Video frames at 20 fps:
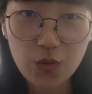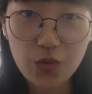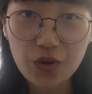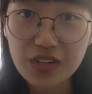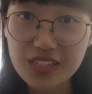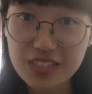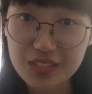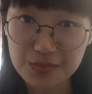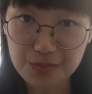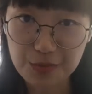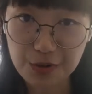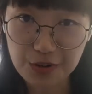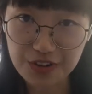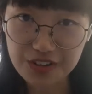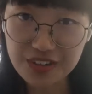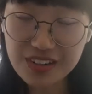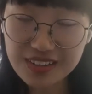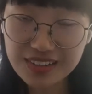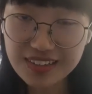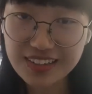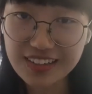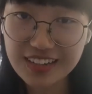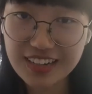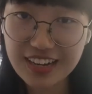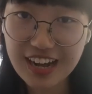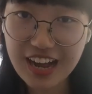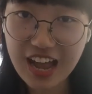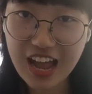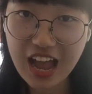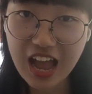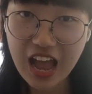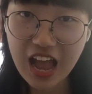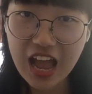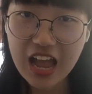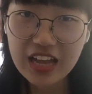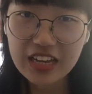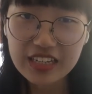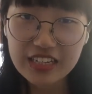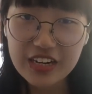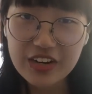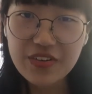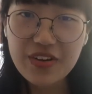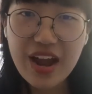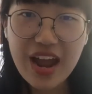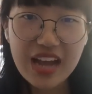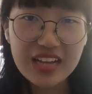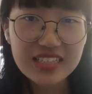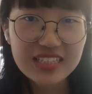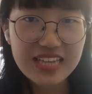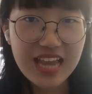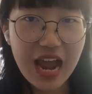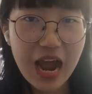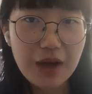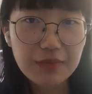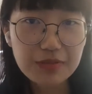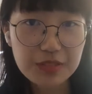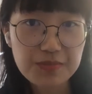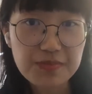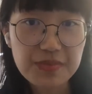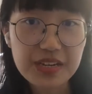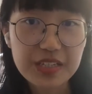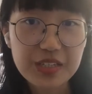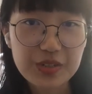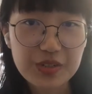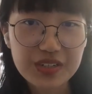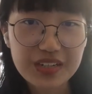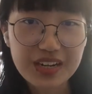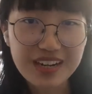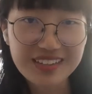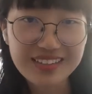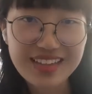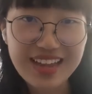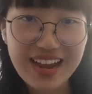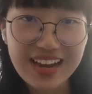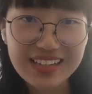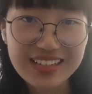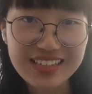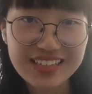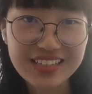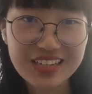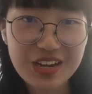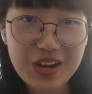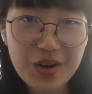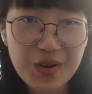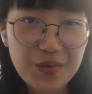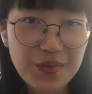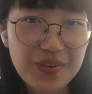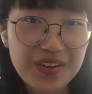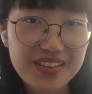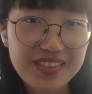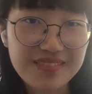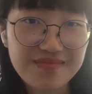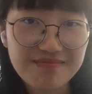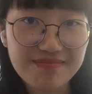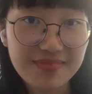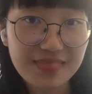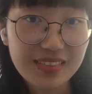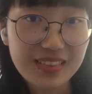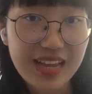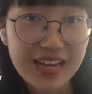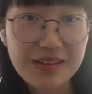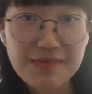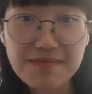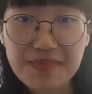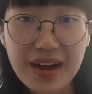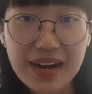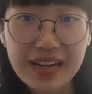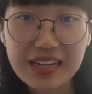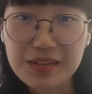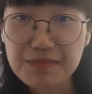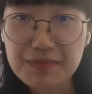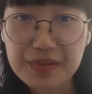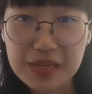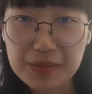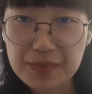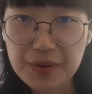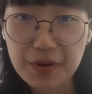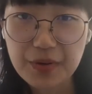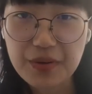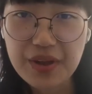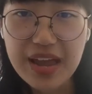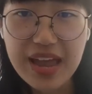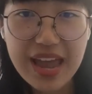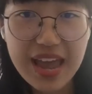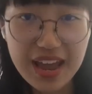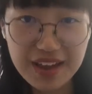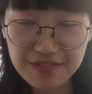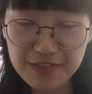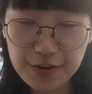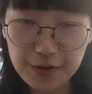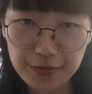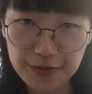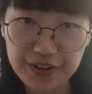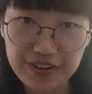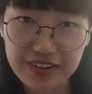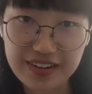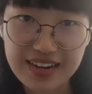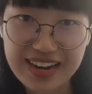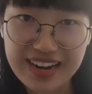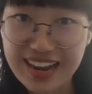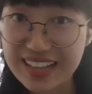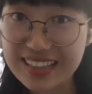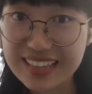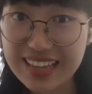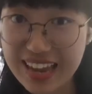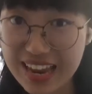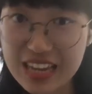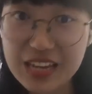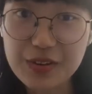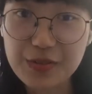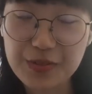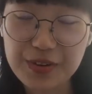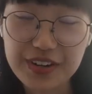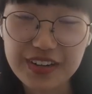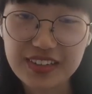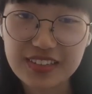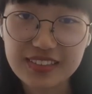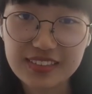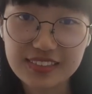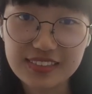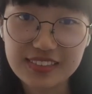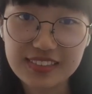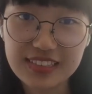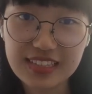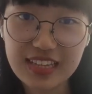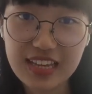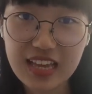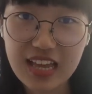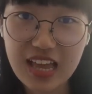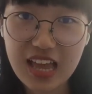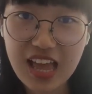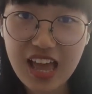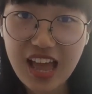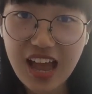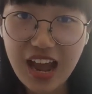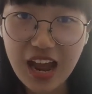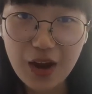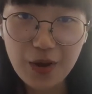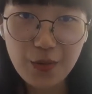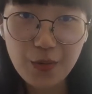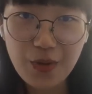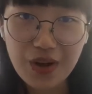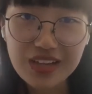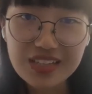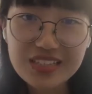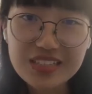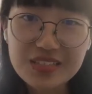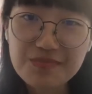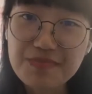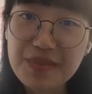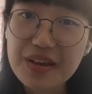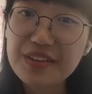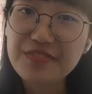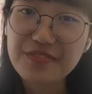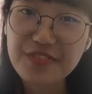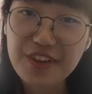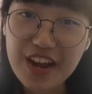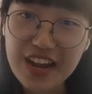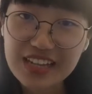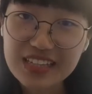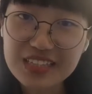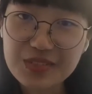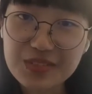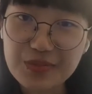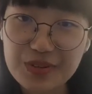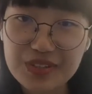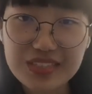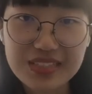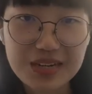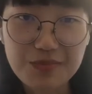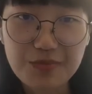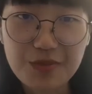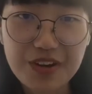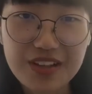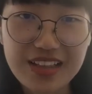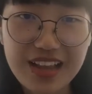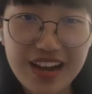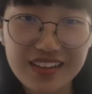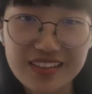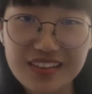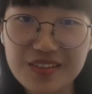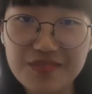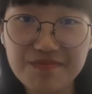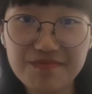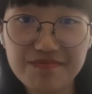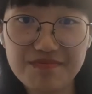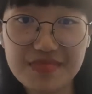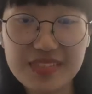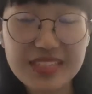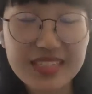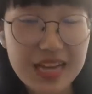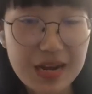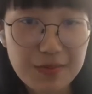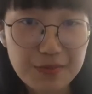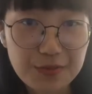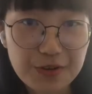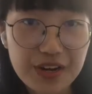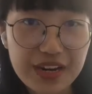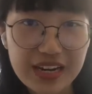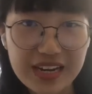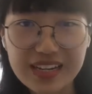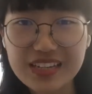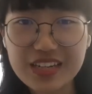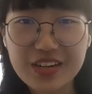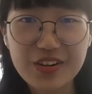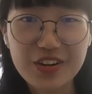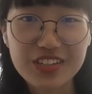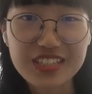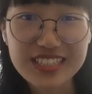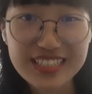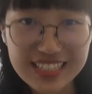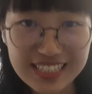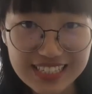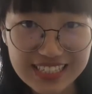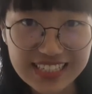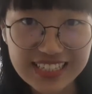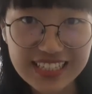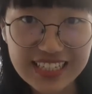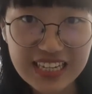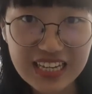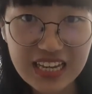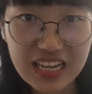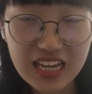What is more, Go has helped me to connect with like-minded people everywhere and anywhere. I once made friends with someone on a subway in New York City,